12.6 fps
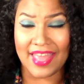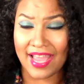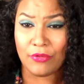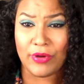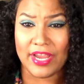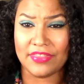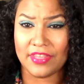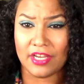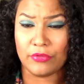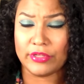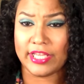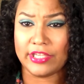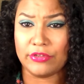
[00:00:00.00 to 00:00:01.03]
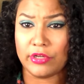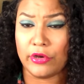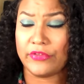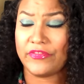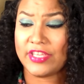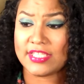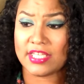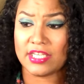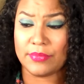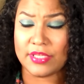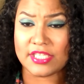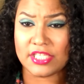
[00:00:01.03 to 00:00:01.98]
That right there will let you know if he's
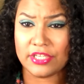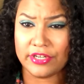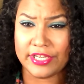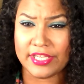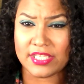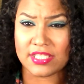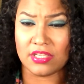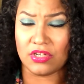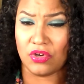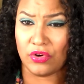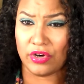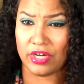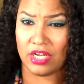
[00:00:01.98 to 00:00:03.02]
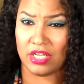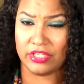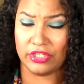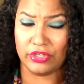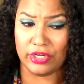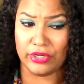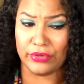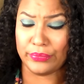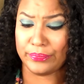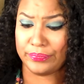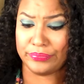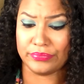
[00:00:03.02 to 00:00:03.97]
going to be serious or, you
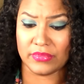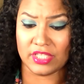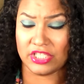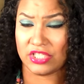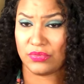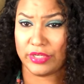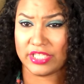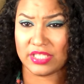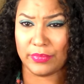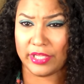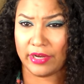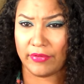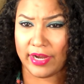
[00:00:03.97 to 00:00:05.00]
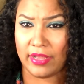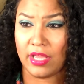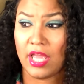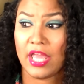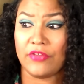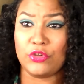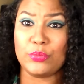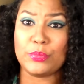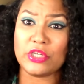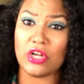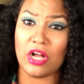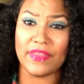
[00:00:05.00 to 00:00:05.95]
know, just wants to play around. If you
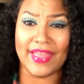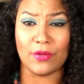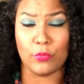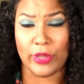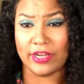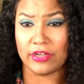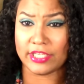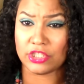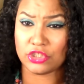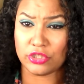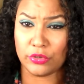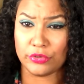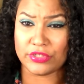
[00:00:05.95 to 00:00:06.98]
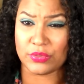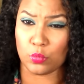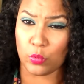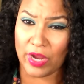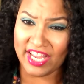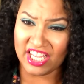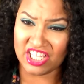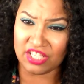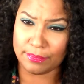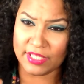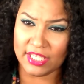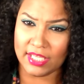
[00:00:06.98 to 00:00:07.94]
put all that weight on his shoulders right
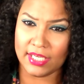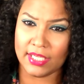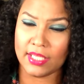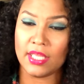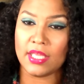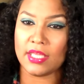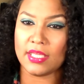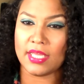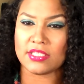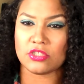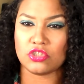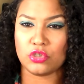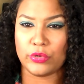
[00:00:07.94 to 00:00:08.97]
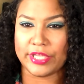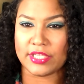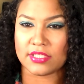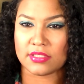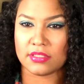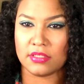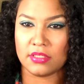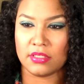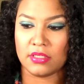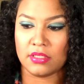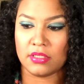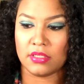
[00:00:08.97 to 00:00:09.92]
in the beginning, he has a choice
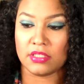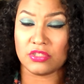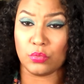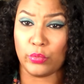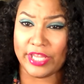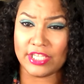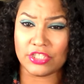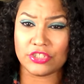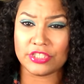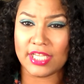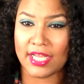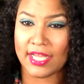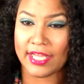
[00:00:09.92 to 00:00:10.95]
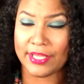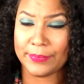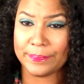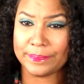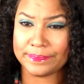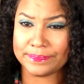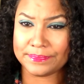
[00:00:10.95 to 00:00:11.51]
to waste your time